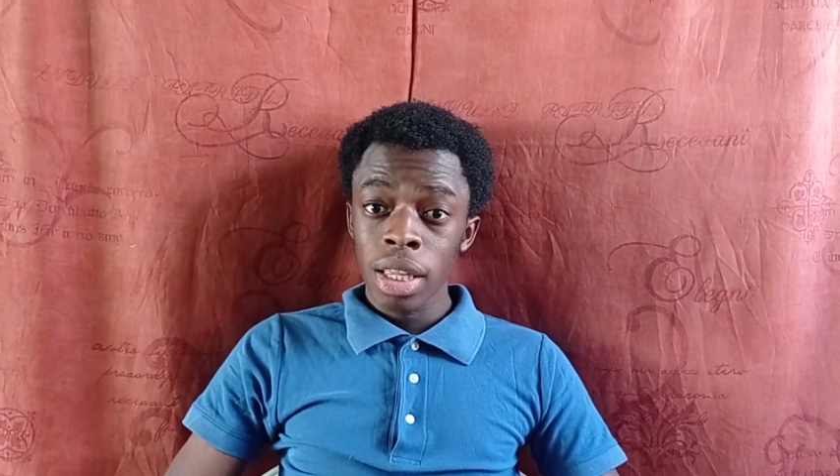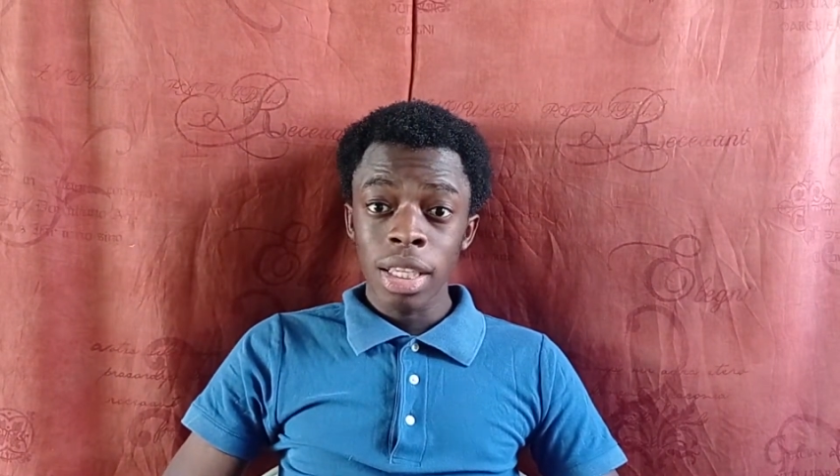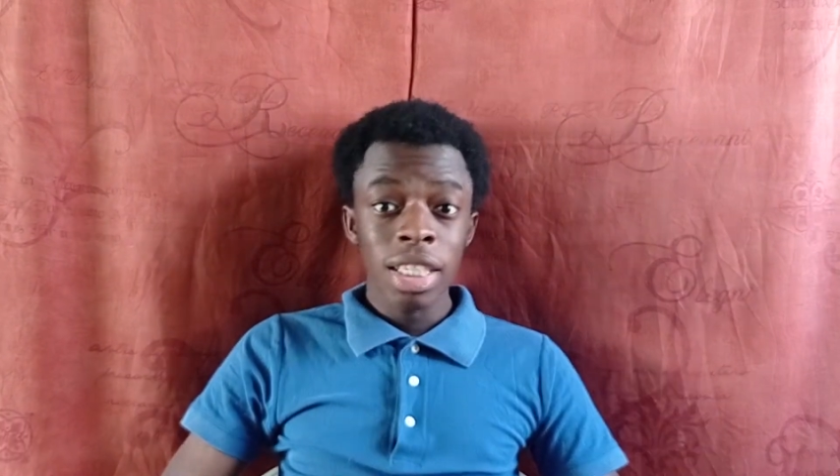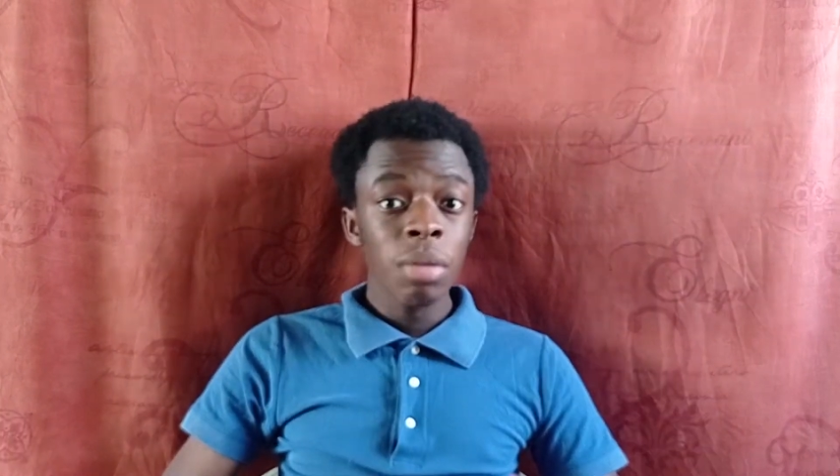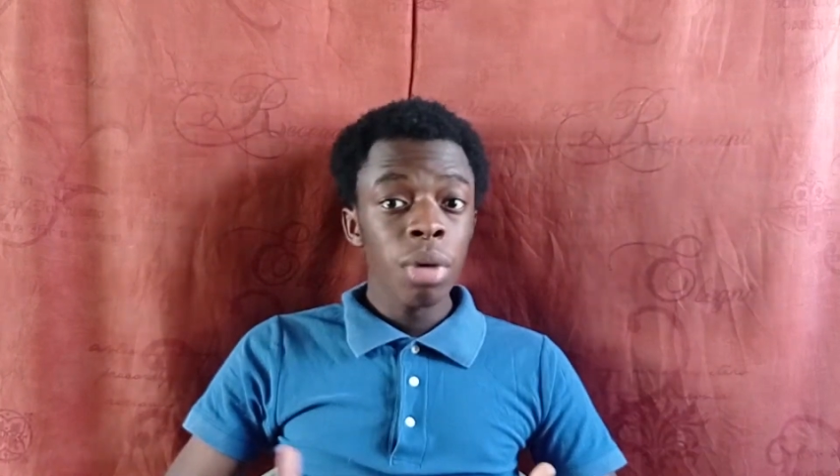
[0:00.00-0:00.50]

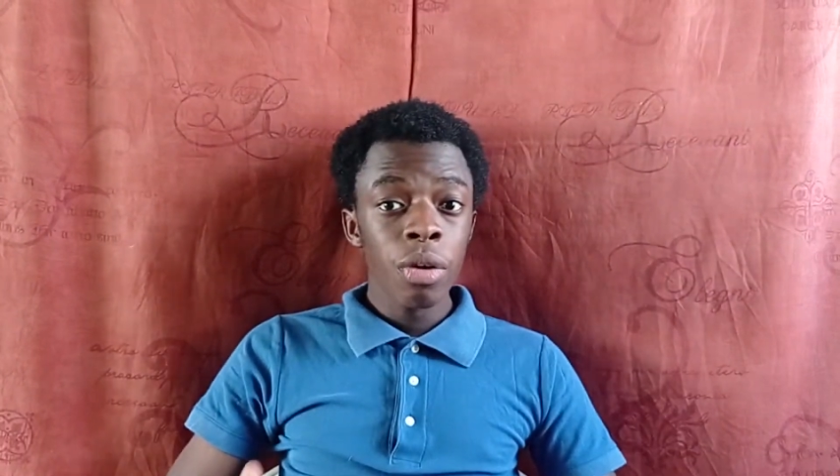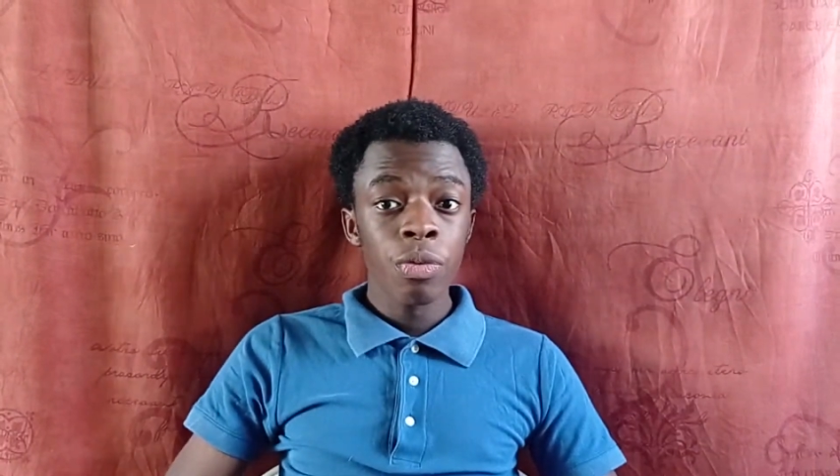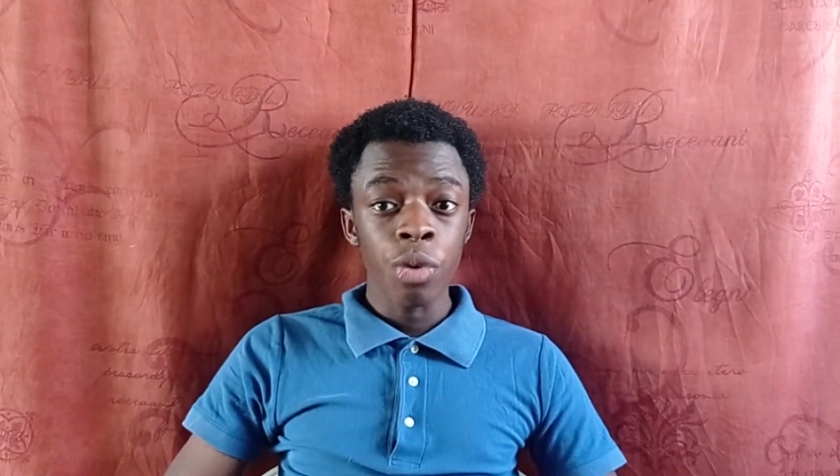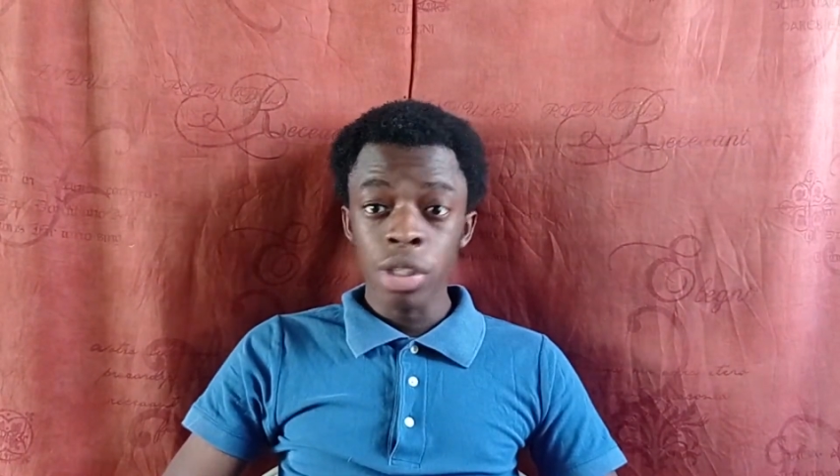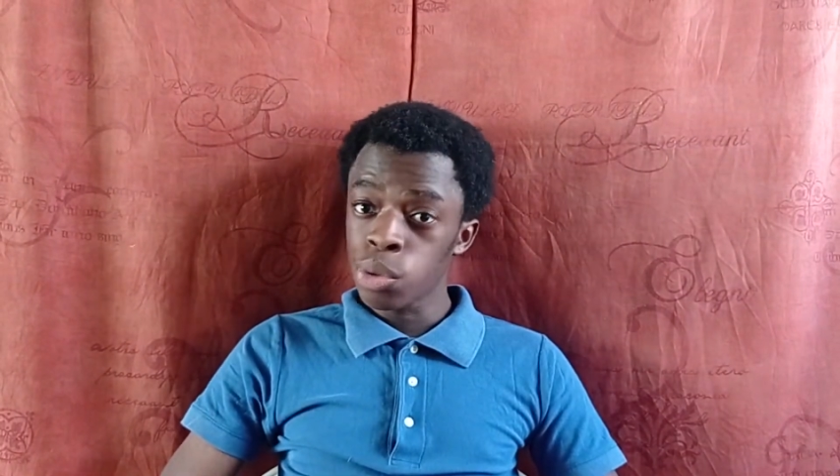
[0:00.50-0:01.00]
the time
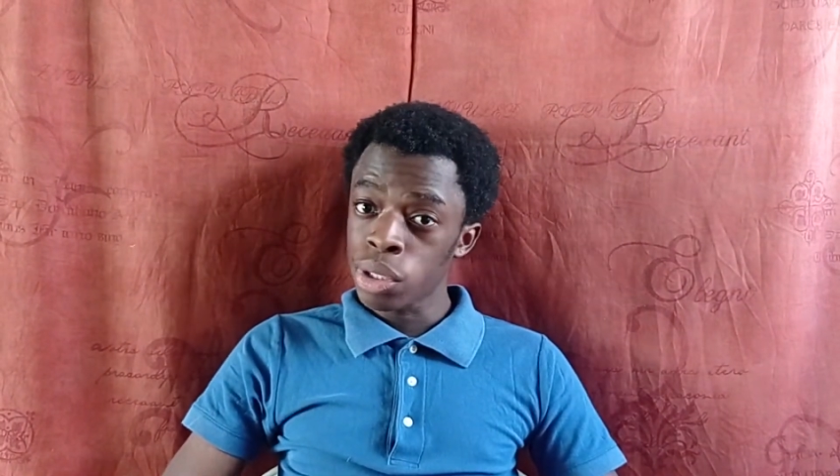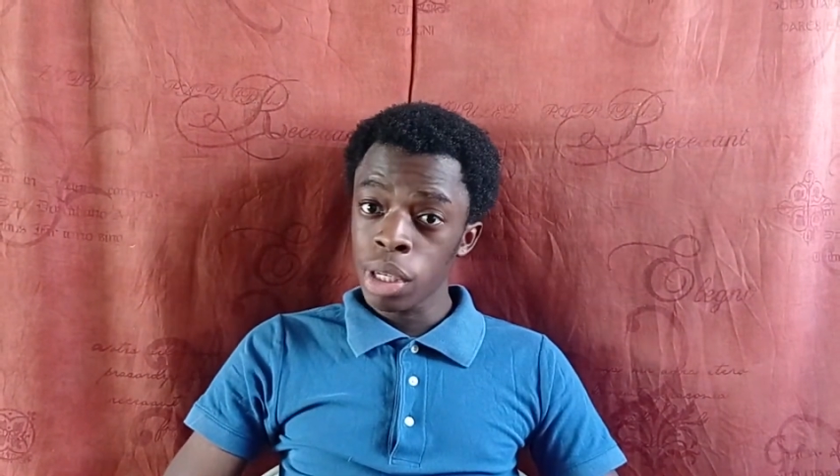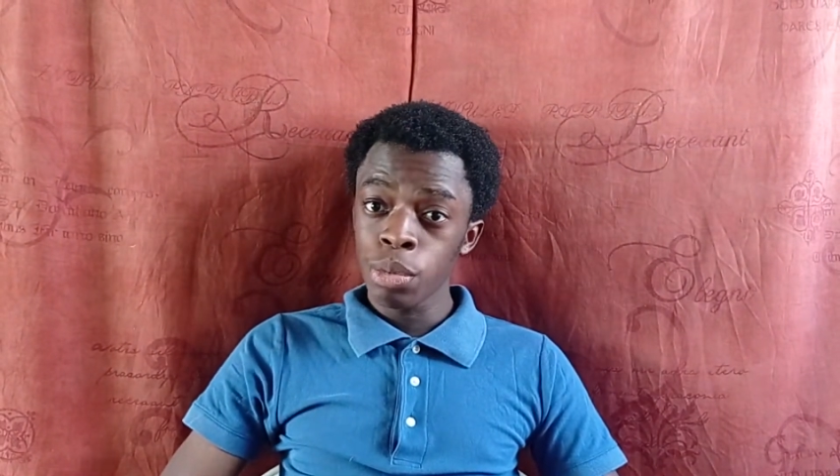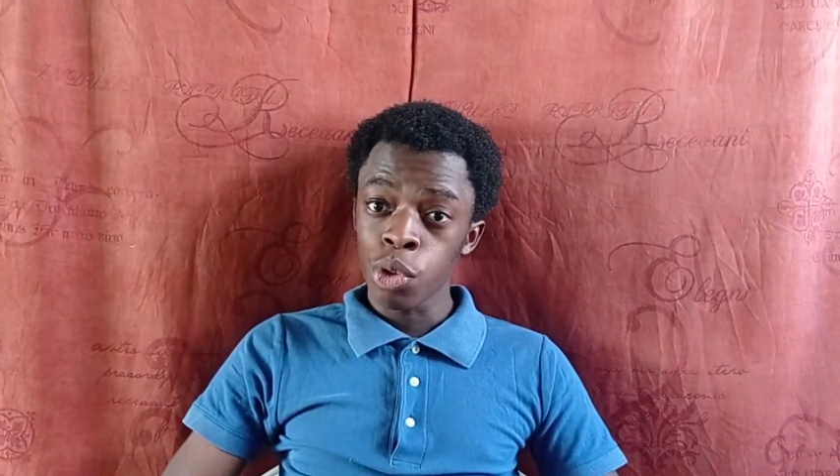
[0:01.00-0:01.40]
left for it to sleep